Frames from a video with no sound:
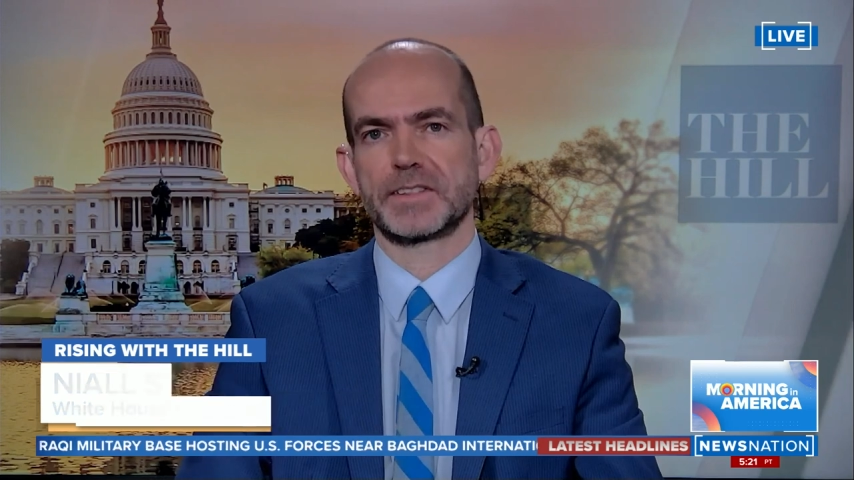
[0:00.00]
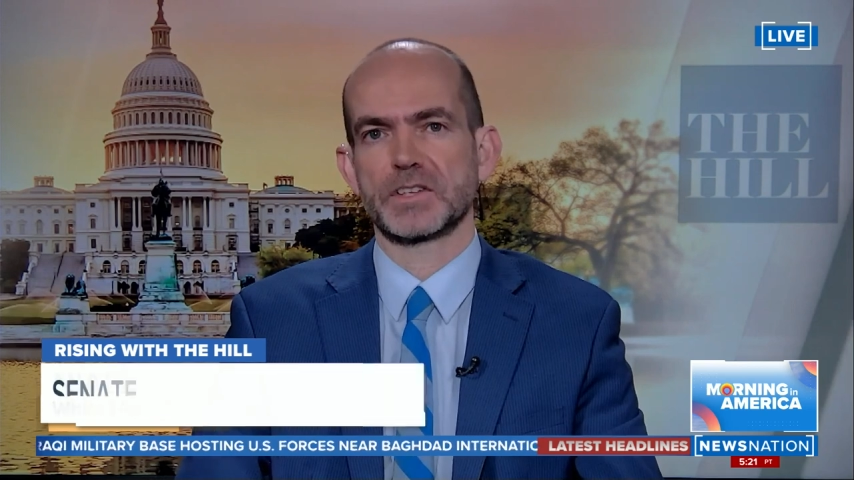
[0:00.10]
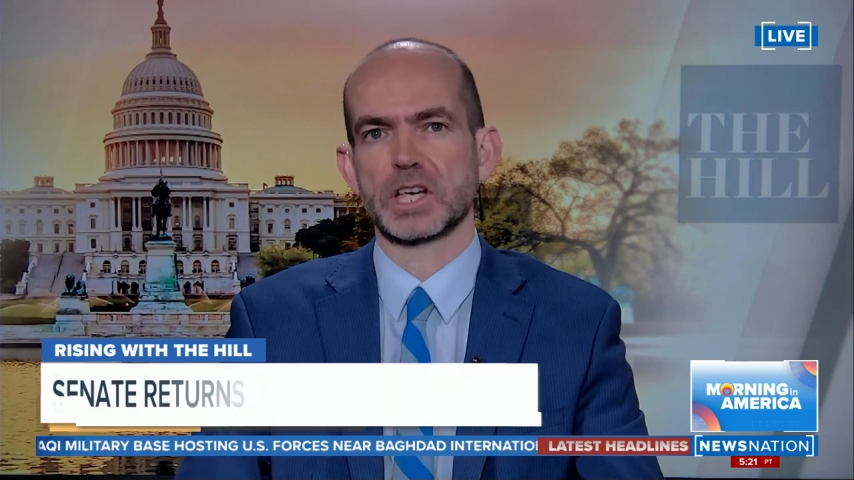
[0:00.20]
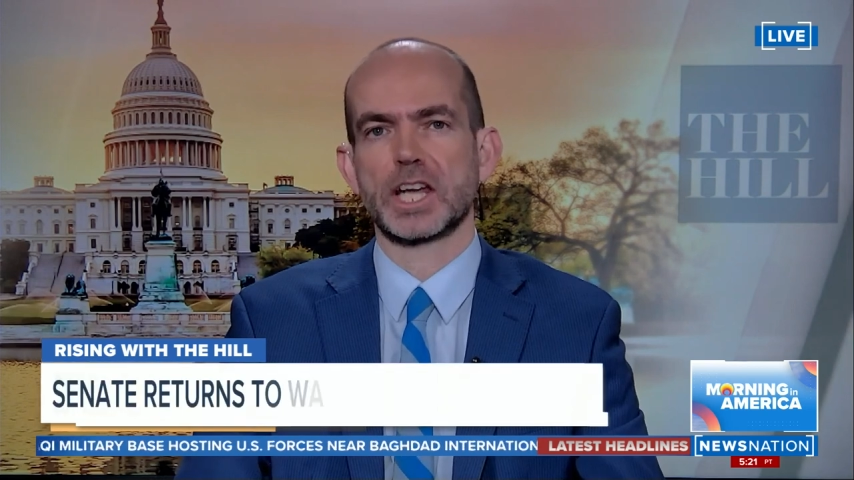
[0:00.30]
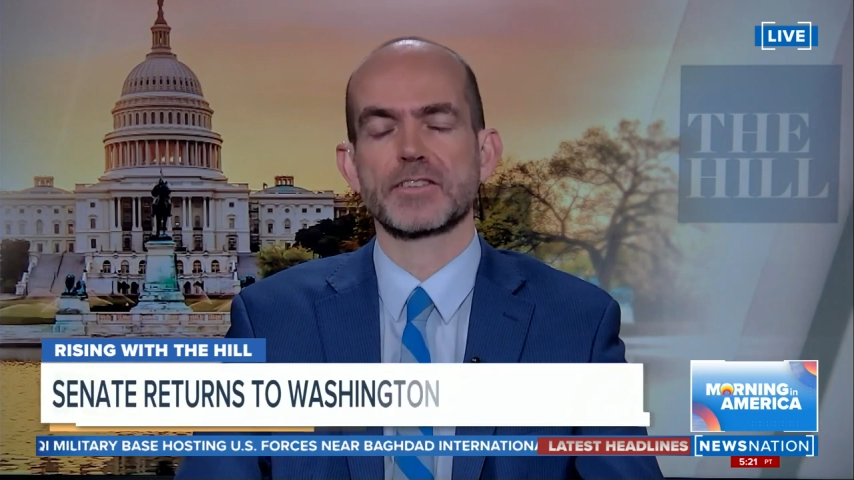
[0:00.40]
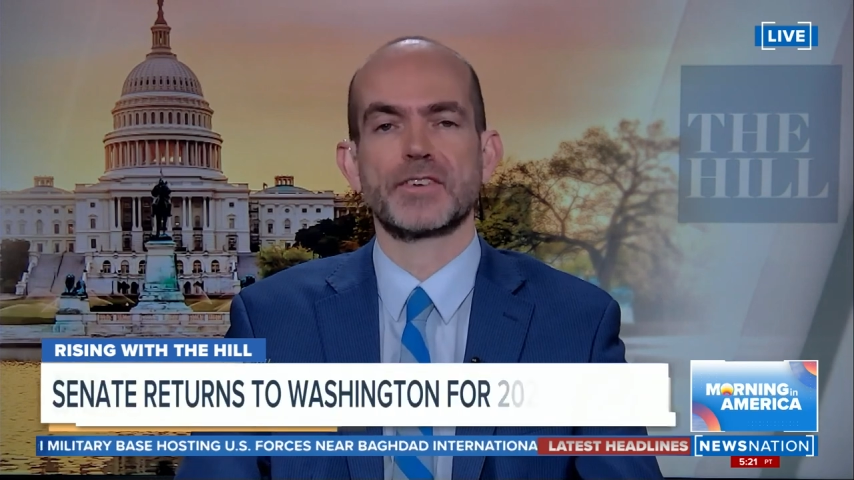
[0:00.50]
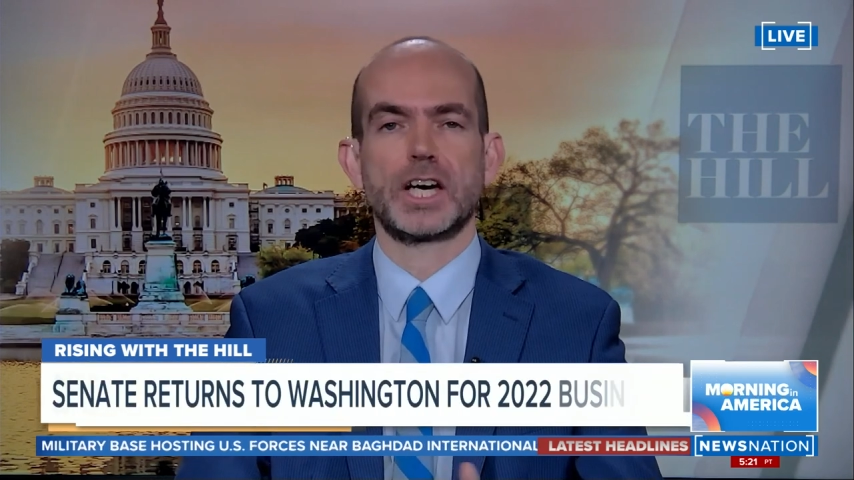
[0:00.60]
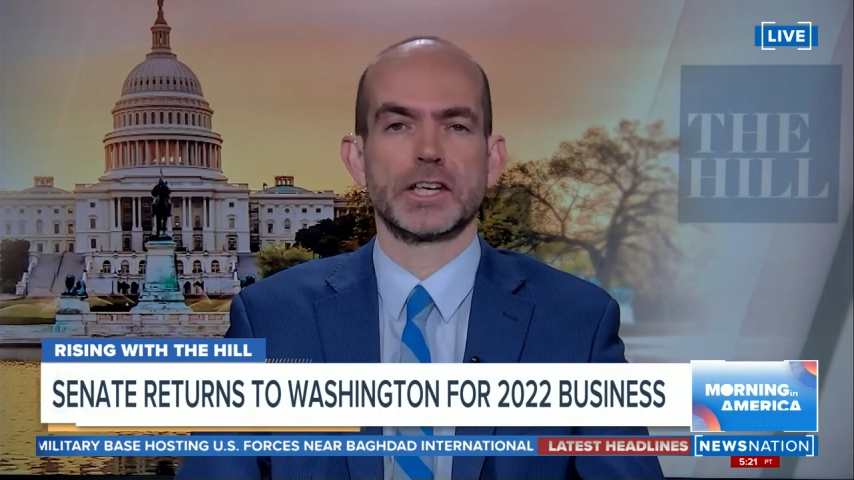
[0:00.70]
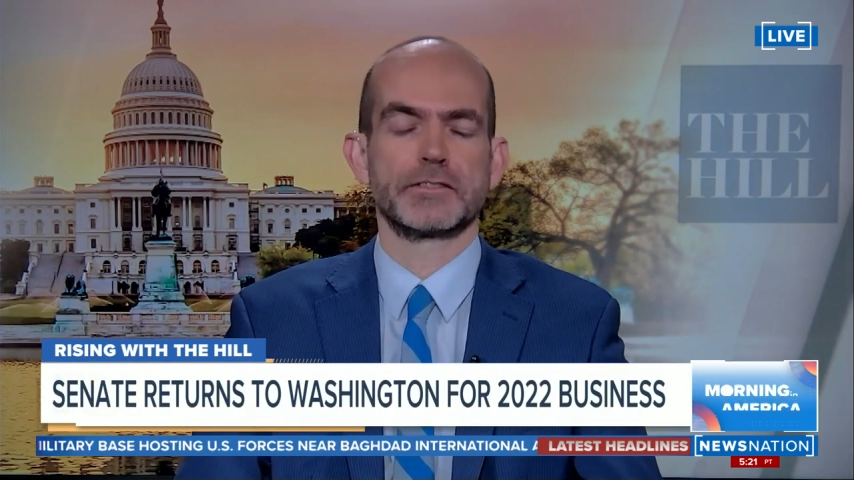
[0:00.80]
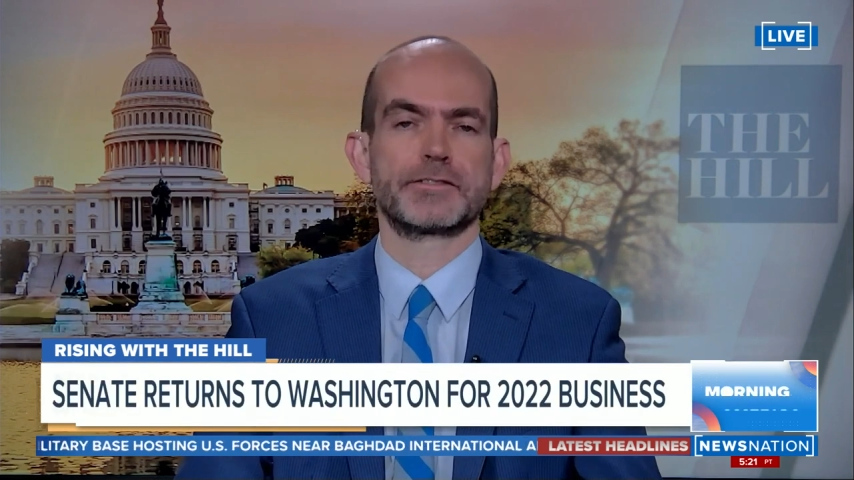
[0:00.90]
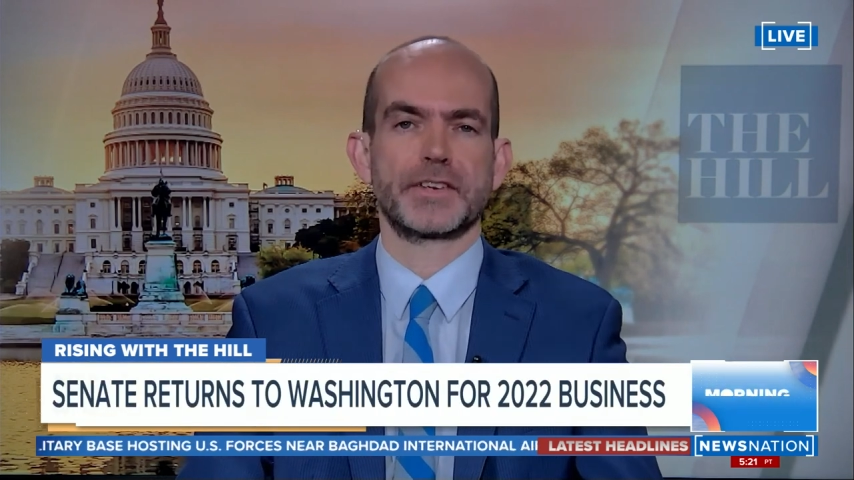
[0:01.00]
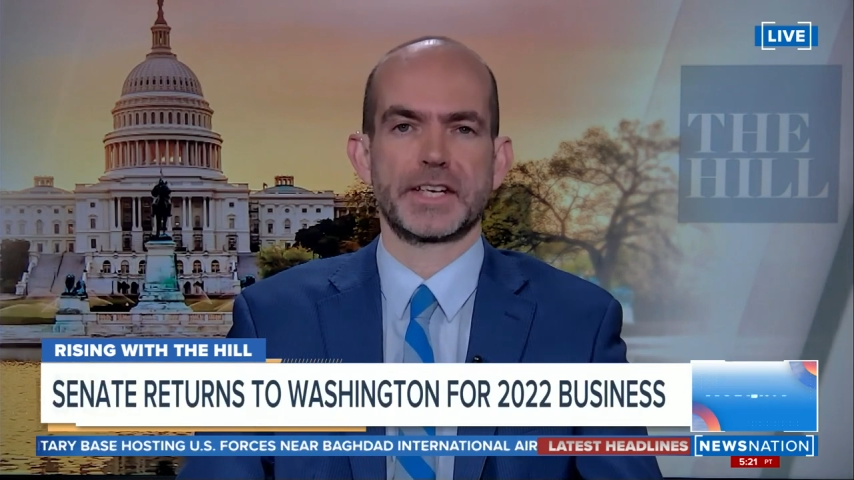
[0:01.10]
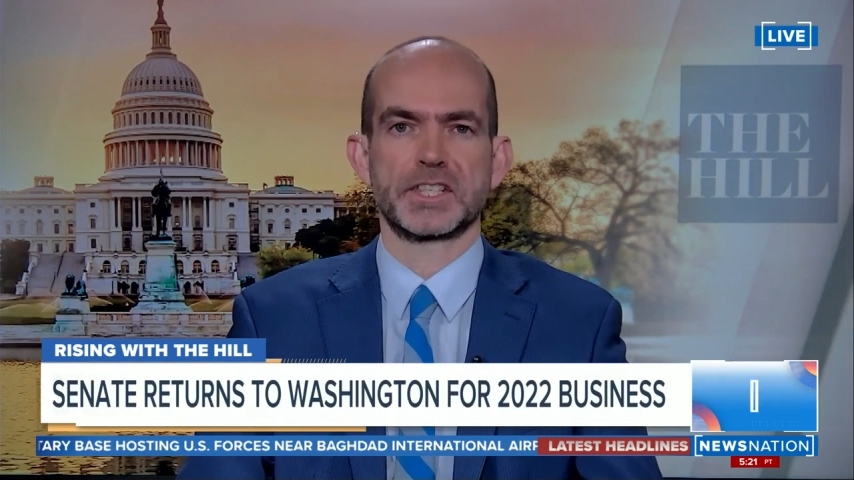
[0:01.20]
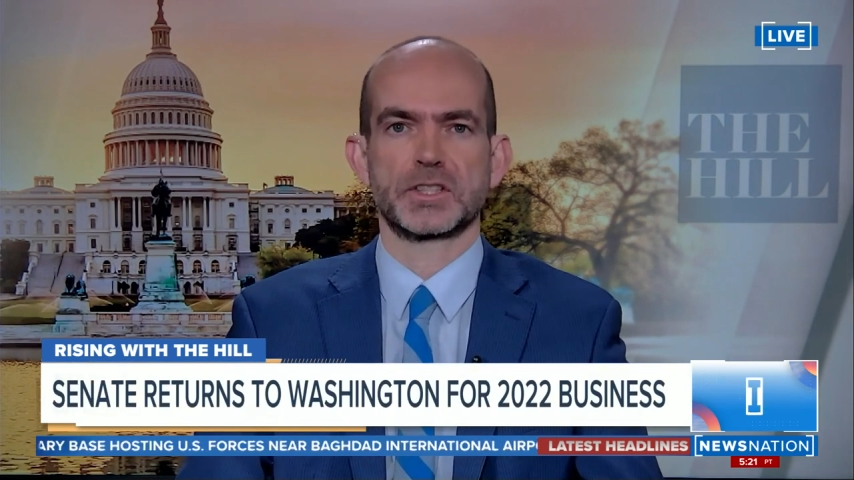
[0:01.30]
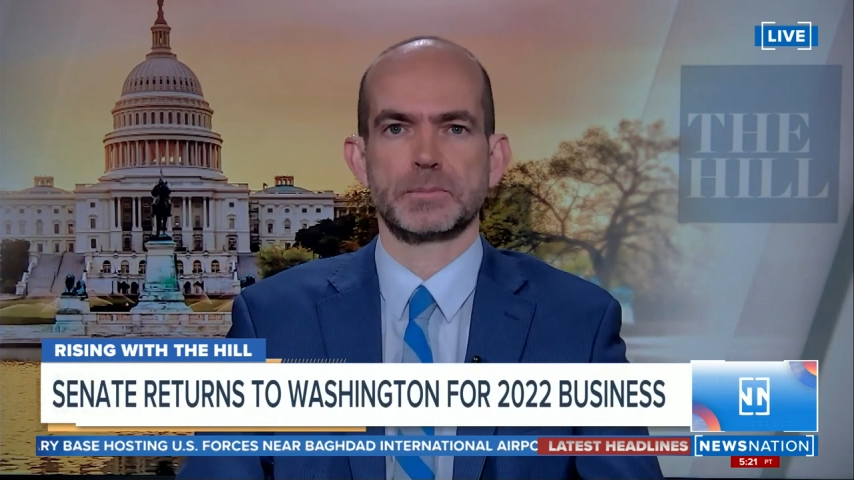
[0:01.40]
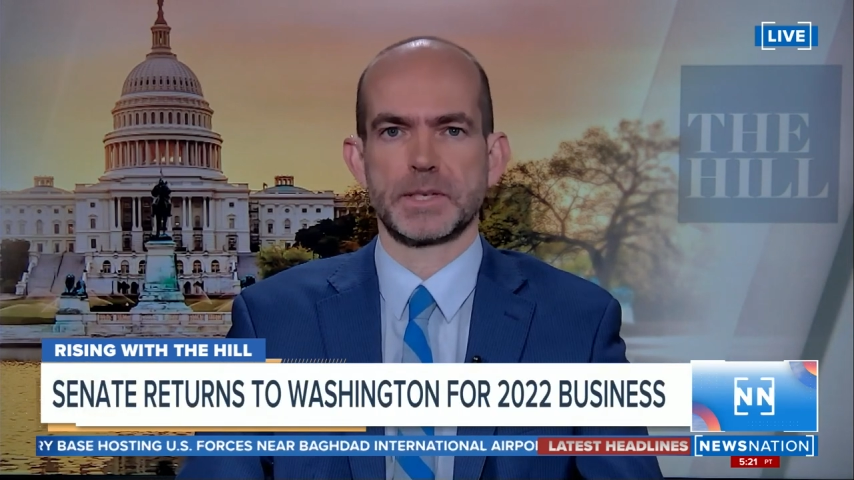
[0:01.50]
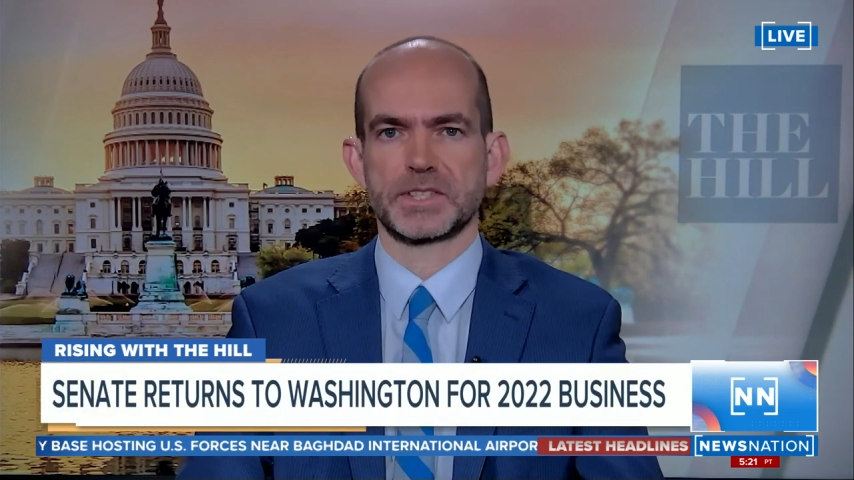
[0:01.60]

There's a lot of unfinished